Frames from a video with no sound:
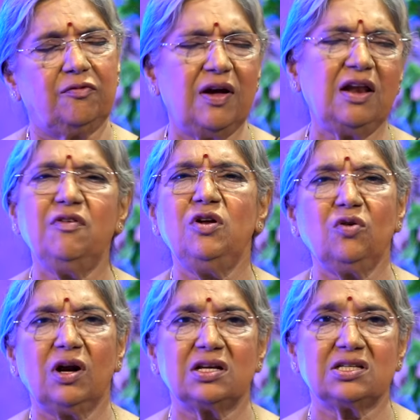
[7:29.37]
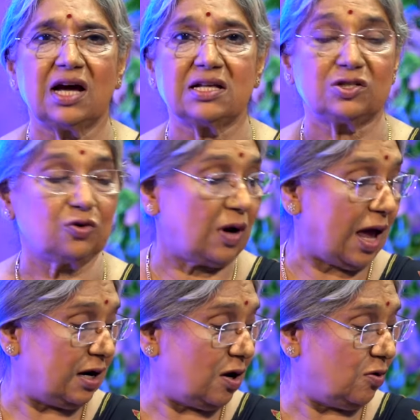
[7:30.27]
Whenever you get a chance to
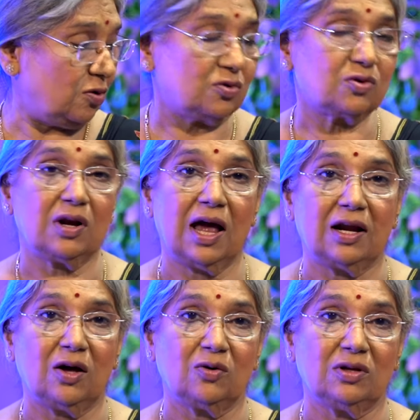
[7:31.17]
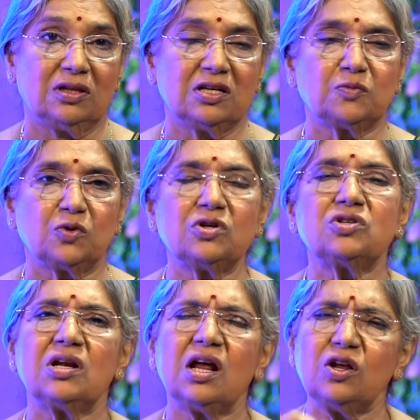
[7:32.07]
lie down, you should lie down in this
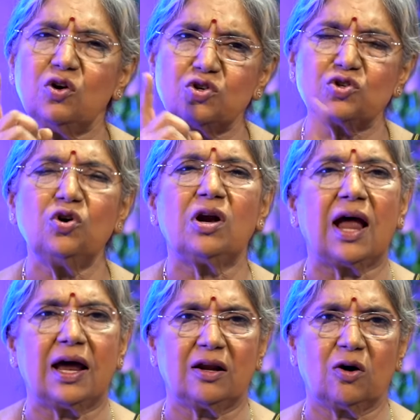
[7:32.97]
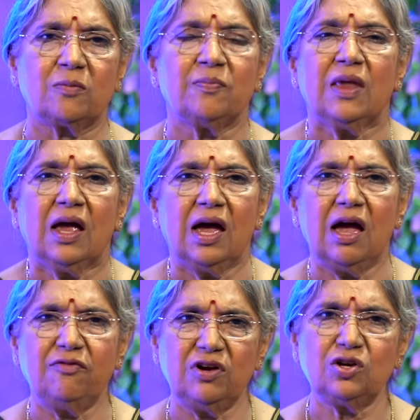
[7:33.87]
position, and you should lie down.
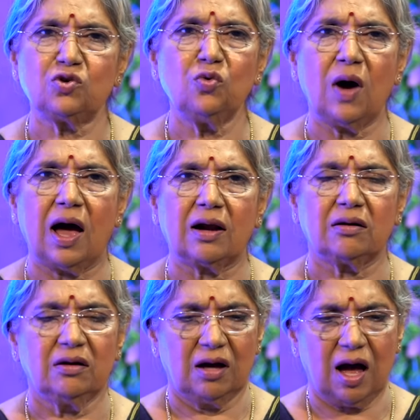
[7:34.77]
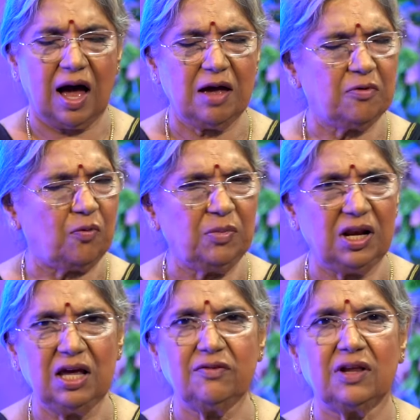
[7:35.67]
Every 2 hours, I
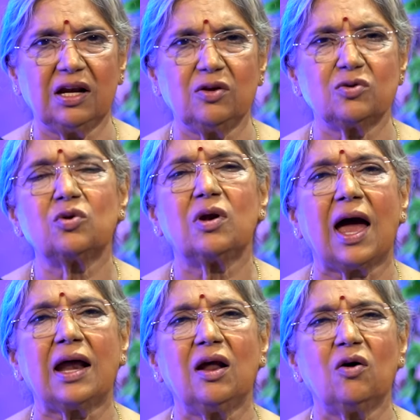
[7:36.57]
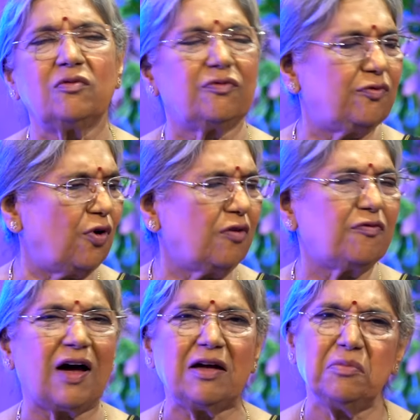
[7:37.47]
believe that you should lie down for
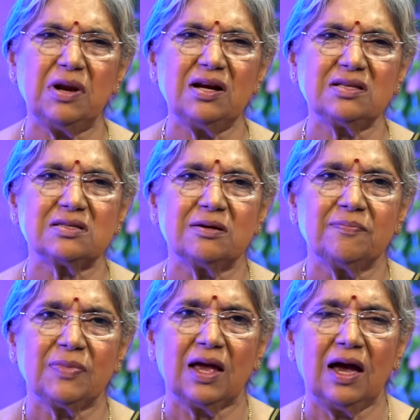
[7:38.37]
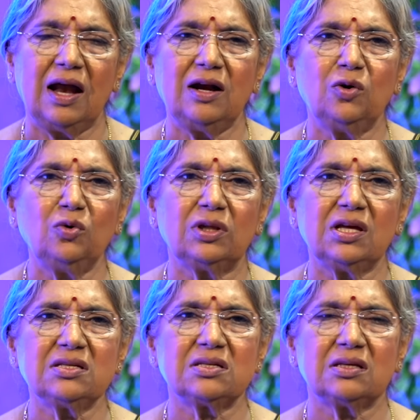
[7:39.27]
5 minutes and do
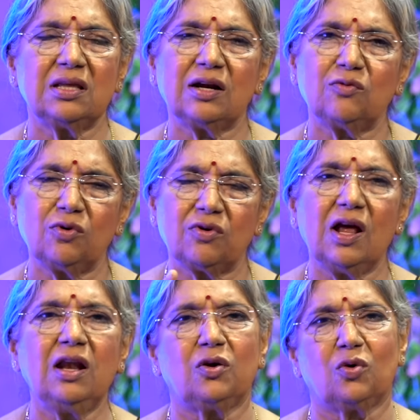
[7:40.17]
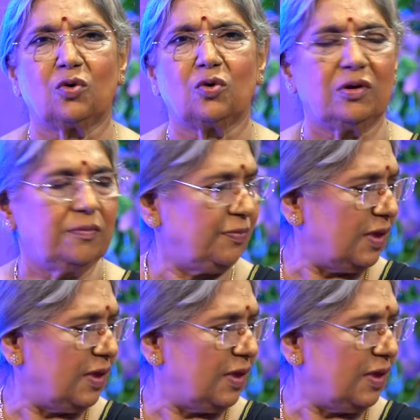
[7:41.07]
this. That would really do good.